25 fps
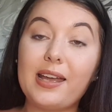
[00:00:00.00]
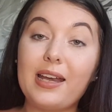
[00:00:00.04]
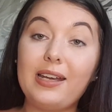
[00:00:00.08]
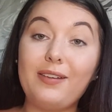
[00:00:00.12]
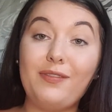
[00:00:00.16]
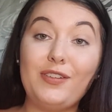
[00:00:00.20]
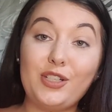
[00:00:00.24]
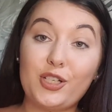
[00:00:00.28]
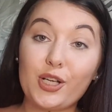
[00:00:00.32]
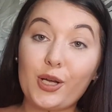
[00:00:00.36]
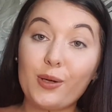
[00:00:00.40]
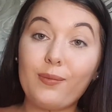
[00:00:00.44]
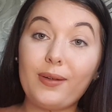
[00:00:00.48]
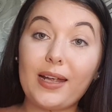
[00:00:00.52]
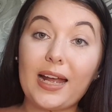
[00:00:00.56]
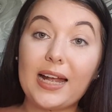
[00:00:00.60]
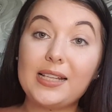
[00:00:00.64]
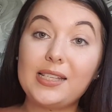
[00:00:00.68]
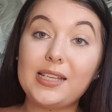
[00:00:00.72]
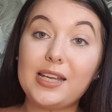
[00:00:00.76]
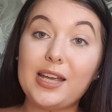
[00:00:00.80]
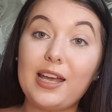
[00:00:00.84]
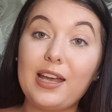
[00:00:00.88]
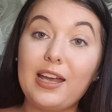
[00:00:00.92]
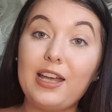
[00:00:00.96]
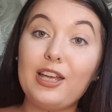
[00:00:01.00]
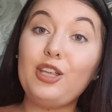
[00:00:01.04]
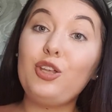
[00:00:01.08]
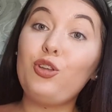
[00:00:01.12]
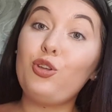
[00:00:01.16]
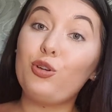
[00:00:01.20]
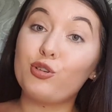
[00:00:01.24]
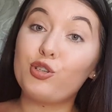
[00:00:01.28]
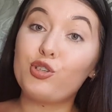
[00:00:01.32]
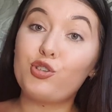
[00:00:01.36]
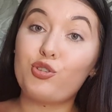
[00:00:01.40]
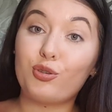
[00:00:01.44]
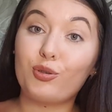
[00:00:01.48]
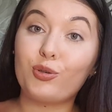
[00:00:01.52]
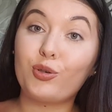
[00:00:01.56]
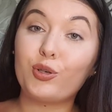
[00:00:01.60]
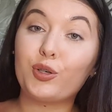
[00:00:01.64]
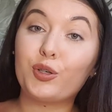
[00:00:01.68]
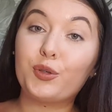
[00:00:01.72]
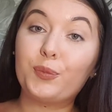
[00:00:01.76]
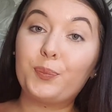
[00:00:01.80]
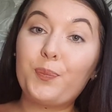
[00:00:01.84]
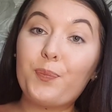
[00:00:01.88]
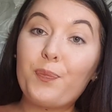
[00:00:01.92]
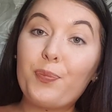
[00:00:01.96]
And if you don't get it, you'll
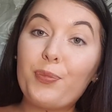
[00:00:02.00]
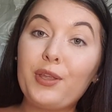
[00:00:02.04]
struggle.